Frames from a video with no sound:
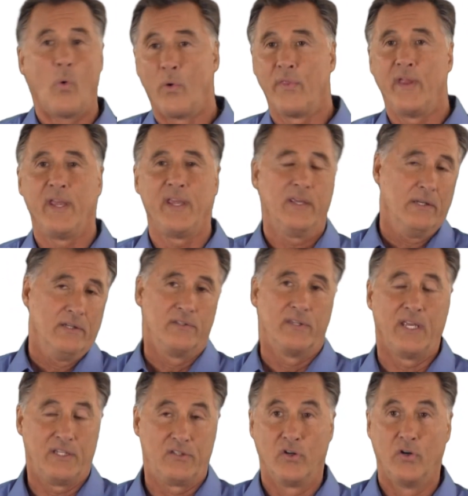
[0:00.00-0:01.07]
or they
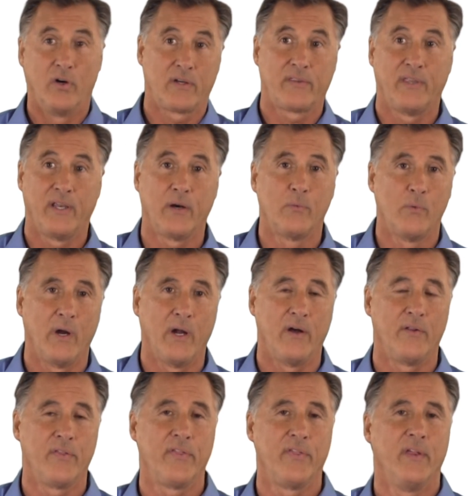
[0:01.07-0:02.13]
took their
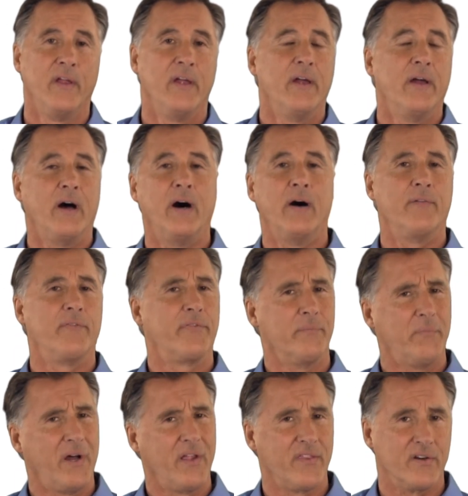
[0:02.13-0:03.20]
wealth
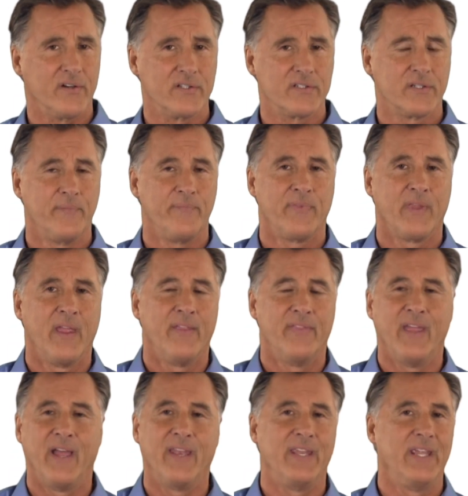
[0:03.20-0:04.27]
from others,
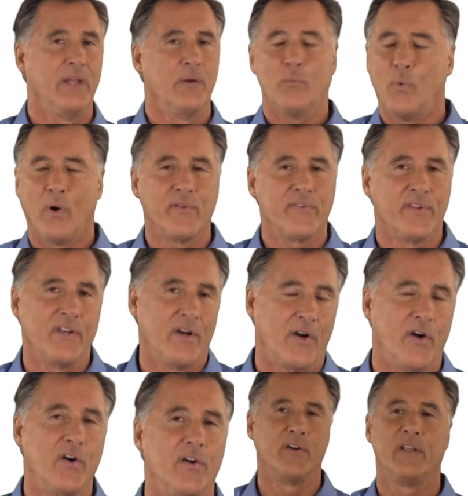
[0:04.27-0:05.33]
that it wasn't
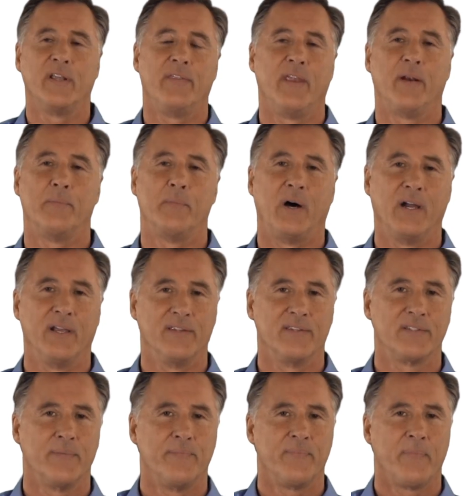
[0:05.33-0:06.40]
earned in their
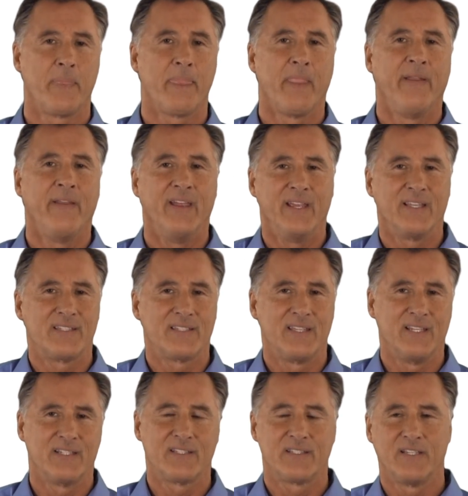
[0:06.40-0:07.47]
minds. It's
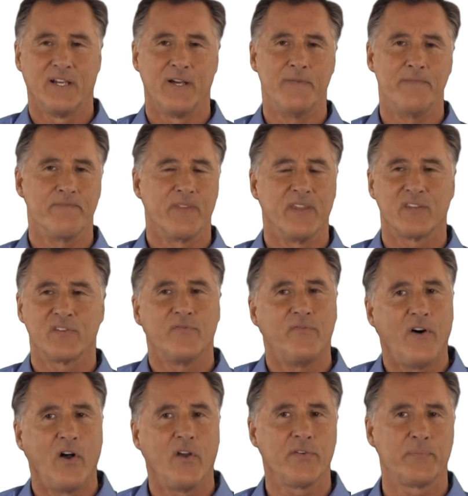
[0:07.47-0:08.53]
this
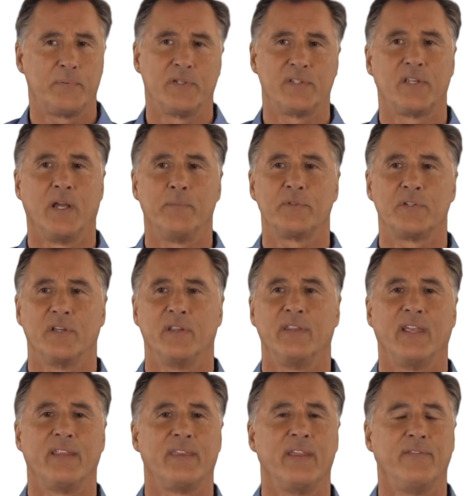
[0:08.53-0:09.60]
false presumption
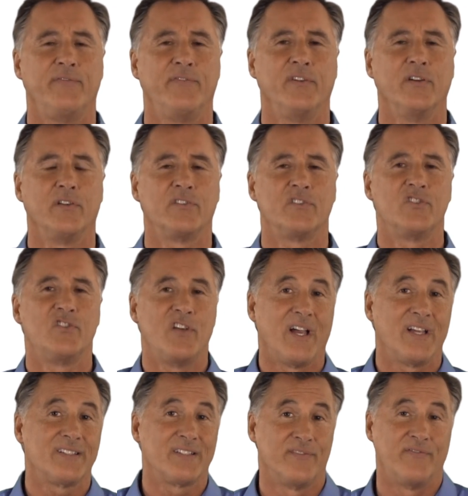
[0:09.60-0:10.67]
that they feel
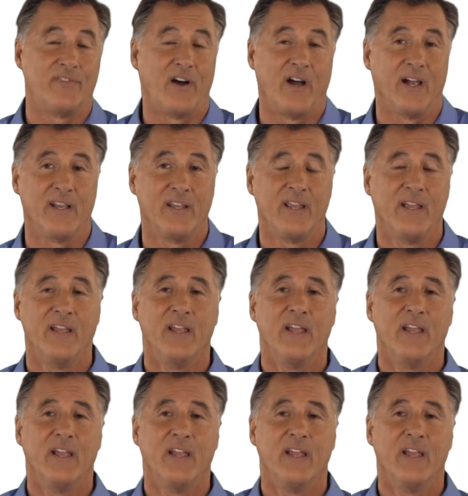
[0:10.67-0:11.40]
justified